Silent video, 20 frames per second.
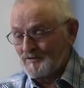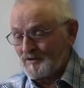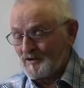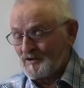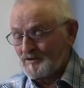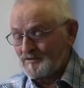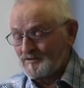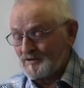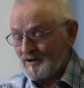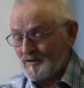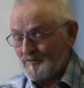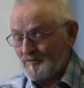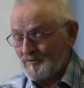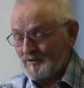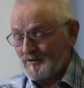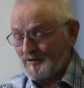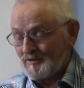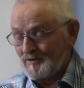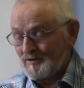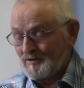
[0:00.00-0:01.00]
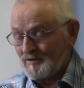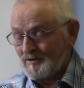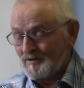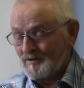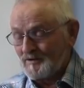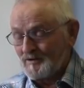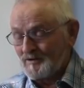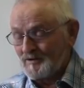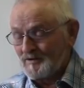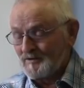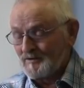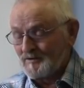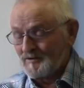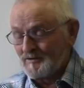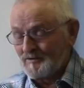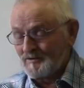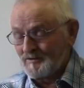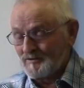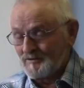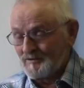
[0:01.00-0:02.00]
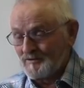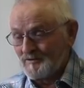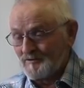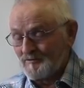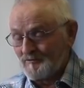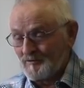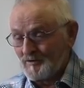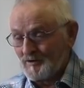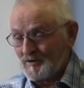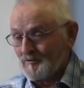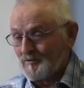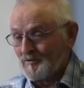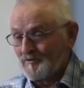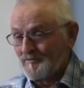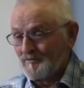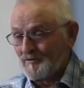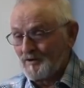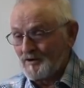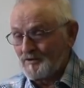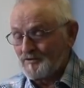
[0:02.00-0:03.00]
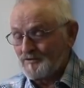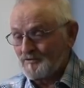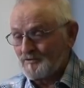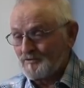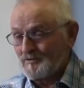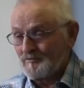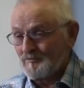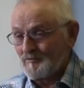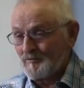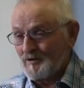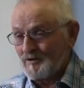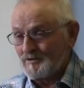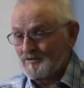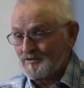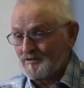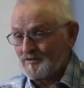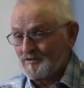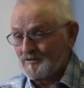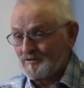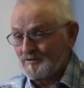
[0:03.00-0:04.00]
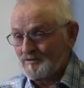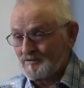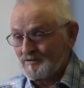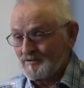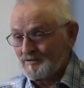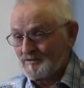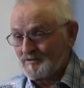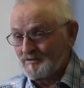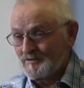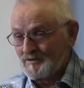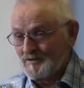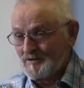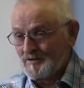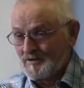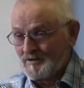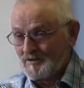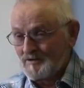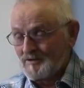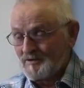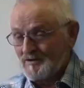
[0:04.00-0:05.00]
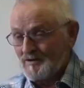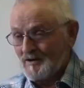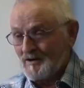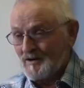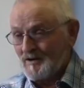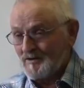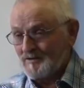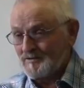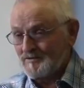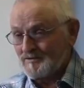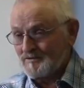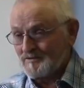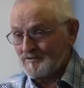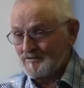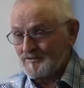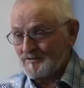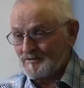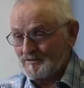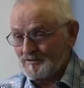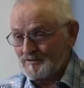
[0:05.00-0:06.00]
things happen in the realm of nature, and watching the cows and